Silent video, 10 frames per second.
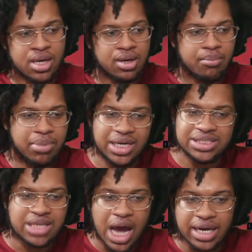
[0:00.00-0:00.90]
But
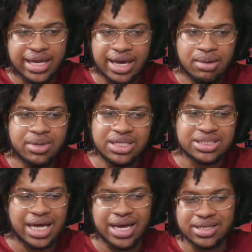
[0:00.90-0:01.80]
he's talking to him and he's
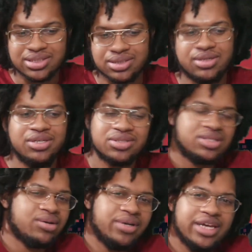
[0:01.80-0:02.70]
like, so do you
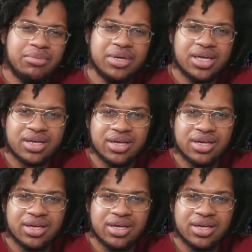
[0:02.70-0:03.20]
still need me?